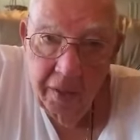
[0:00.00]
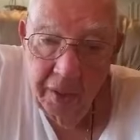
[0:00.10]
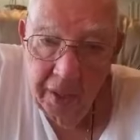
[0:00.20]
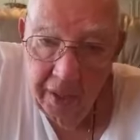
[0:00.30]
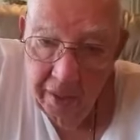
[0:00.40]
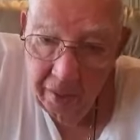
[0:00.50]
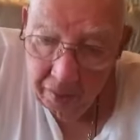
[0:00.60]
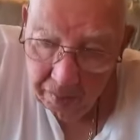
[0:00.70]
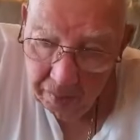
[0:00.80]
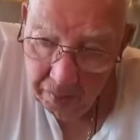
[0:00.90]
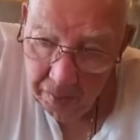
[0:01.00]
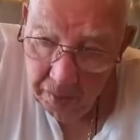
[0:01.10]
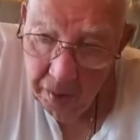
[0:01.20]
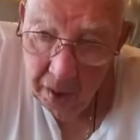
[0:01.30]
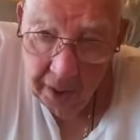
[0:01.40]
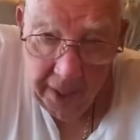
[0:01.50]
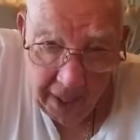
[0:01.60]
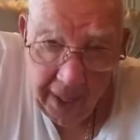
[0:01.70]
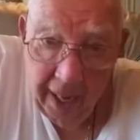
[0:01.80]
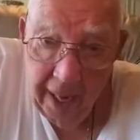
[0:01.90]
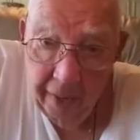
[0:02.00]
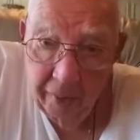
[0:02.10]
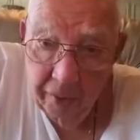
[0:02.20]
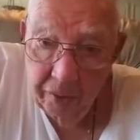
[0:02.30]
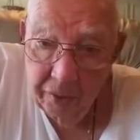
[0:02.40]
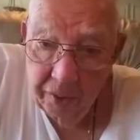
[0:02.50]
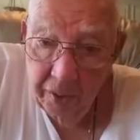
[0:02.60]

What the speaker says: than a yellow-eyed rooster.